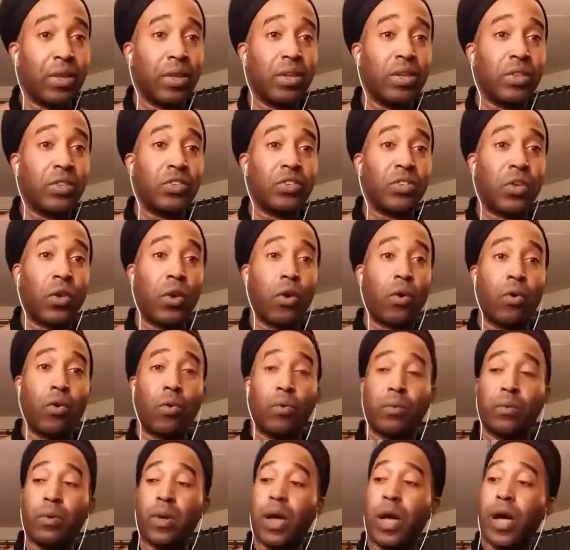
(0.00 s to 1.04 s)

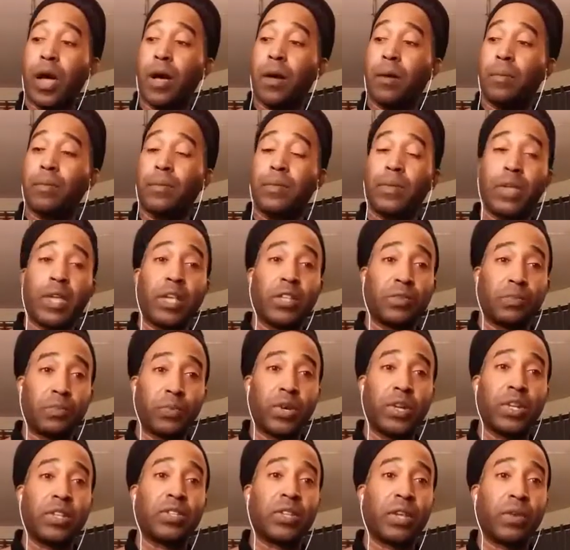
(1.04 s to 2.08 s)
So it's
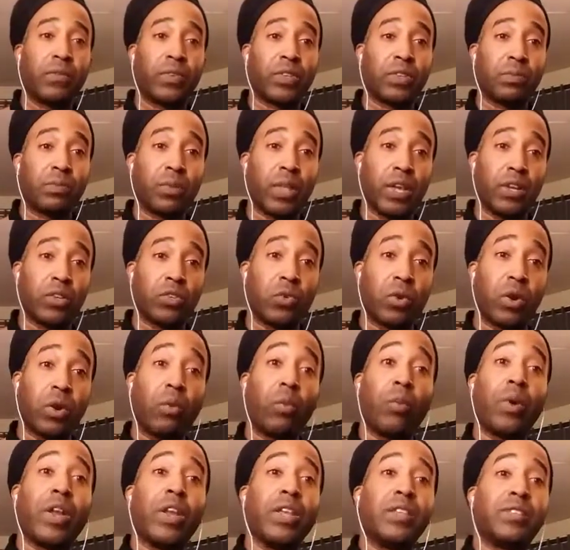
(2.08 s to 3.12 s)
pretty self-explanatory
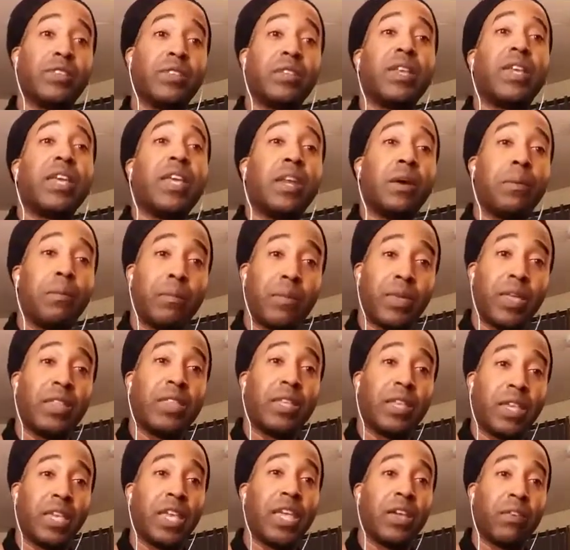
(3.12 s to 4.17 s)
when it's in
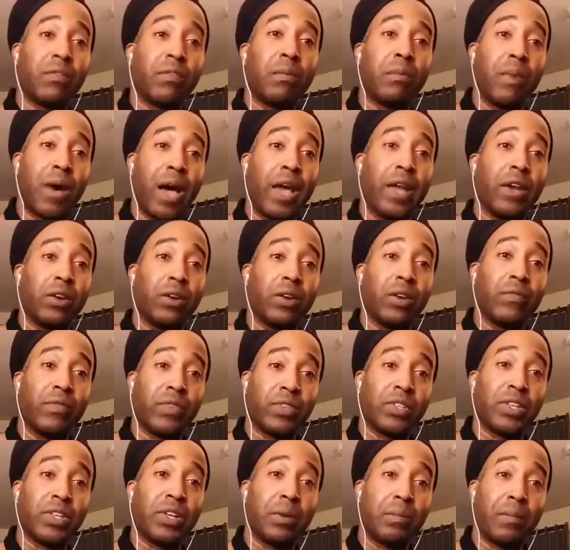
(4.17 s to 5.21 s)
the key of a minor. If
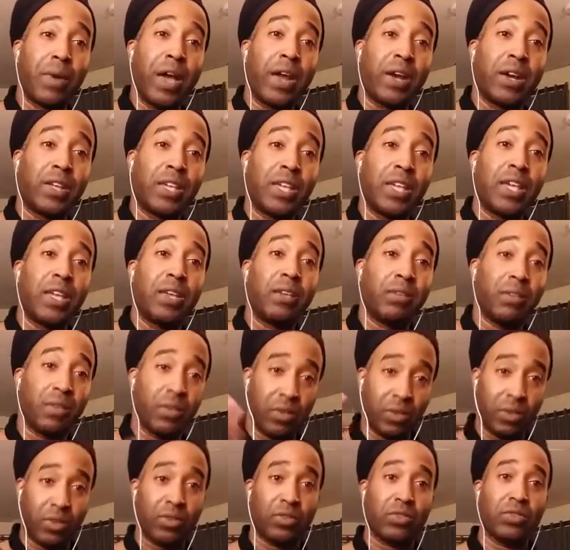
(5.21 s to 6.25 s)
it's in a minor key,
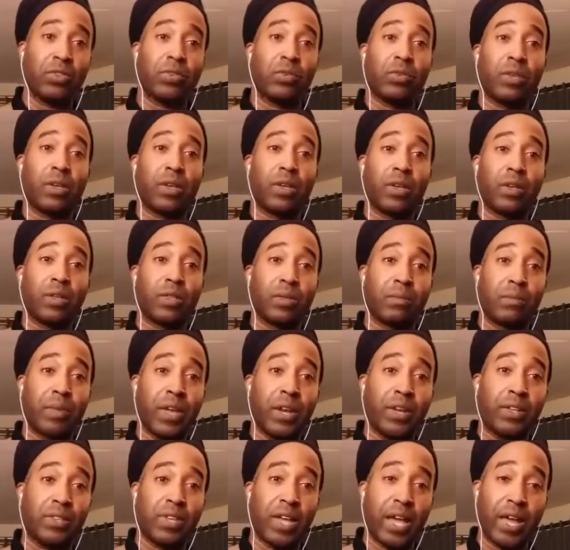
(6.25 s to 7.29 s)
you could do the
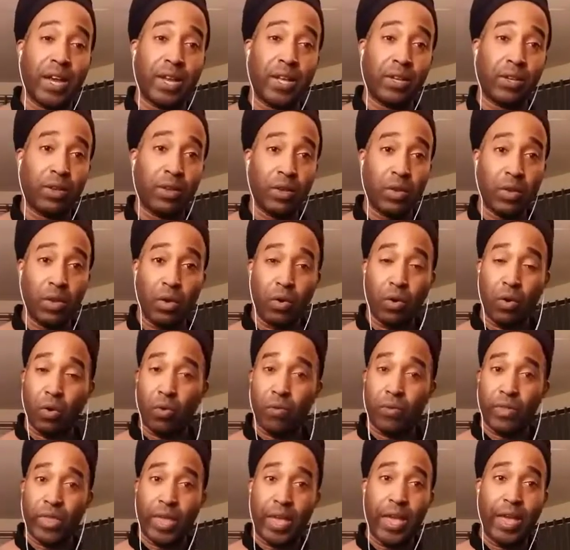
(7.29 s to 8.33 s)
pentatonic
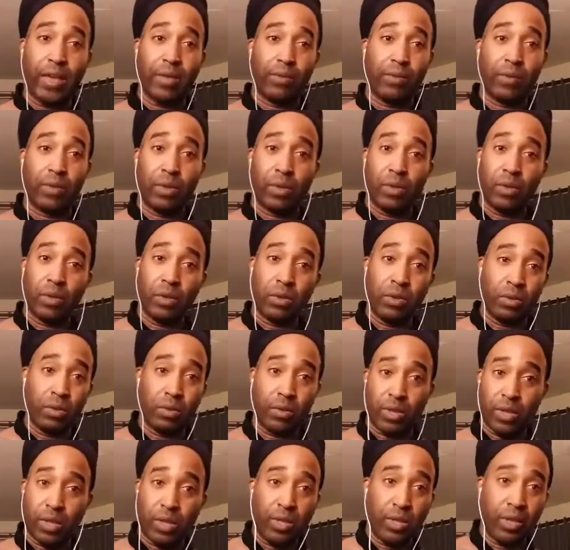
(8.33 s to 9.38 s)
over that.
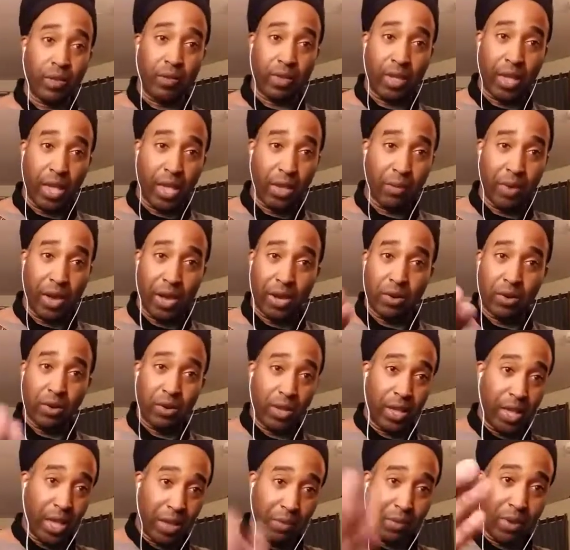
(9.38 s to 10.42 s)
A minor
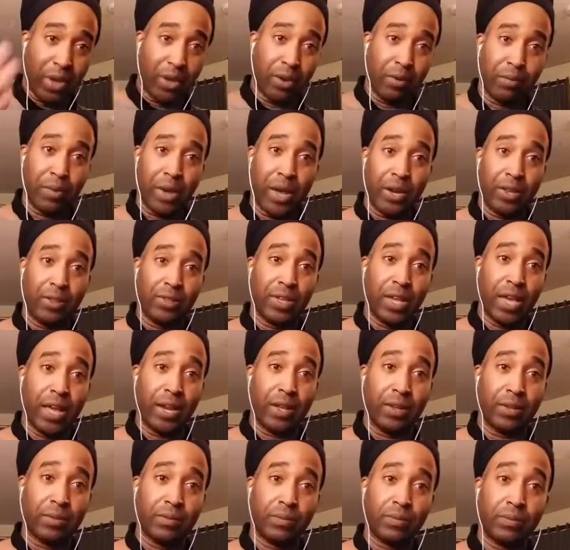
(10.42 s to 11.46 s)

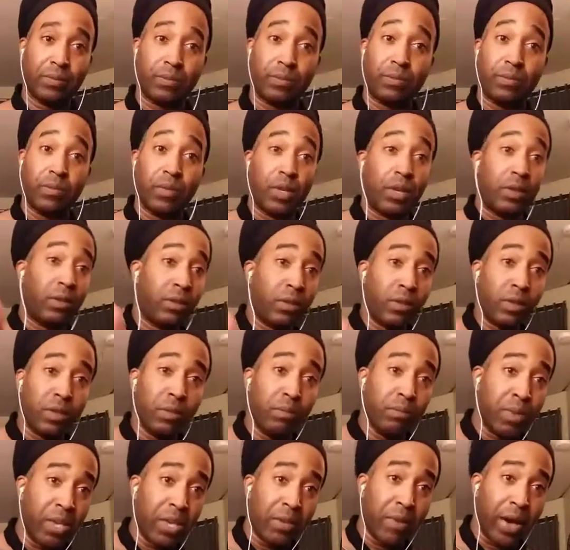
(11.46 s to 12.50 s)
pentatonic.
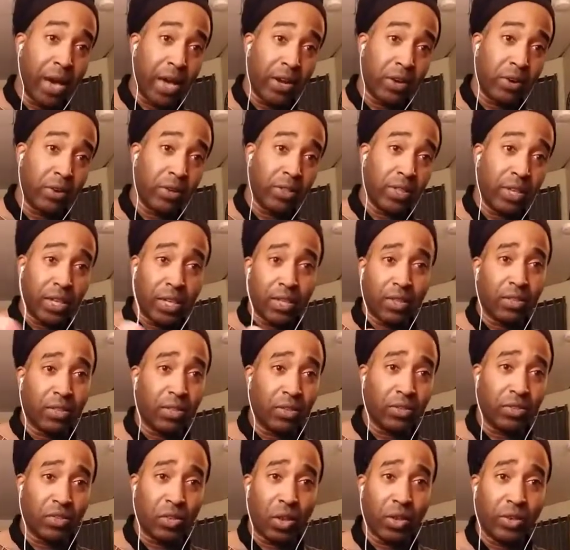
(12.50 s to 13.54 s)
B minor, the
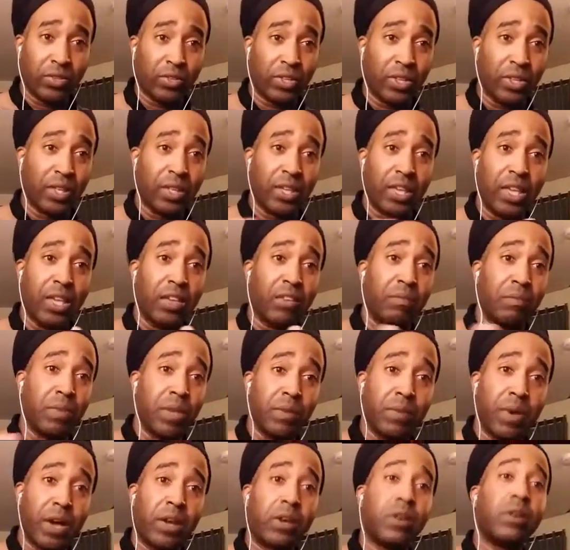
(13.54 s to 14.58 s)
song's in the key of B
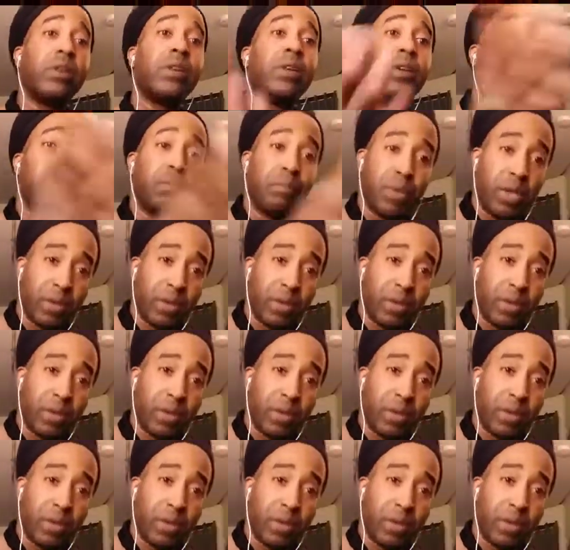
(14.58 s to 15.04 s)
minor, B